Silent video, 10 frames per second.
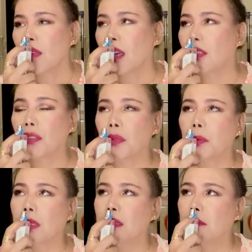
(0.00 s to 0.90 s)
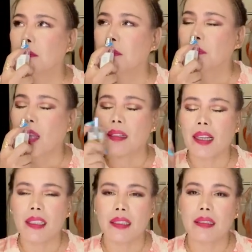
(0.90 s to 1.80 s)
I don't know, but I
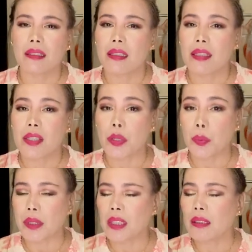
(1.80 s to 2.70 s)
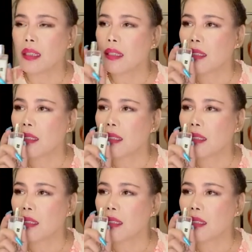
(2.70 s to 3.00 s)
like it. It's sweet.